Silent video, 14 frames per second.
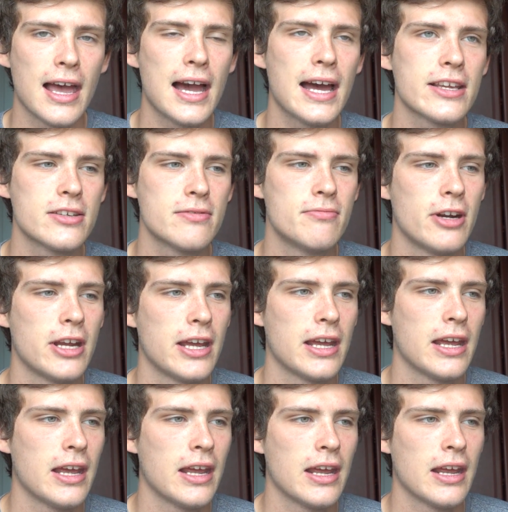Addison Rae
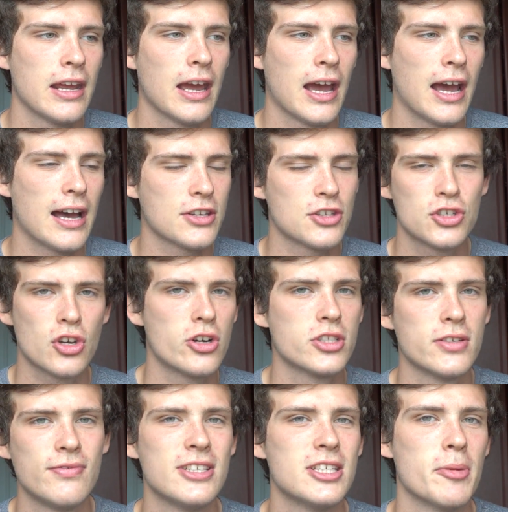has sort
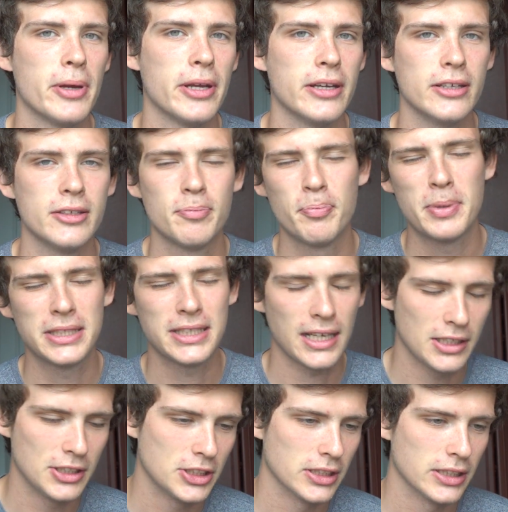of disappeared,
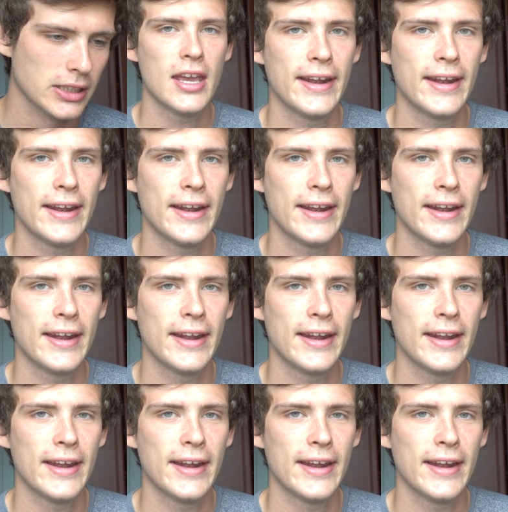potentially.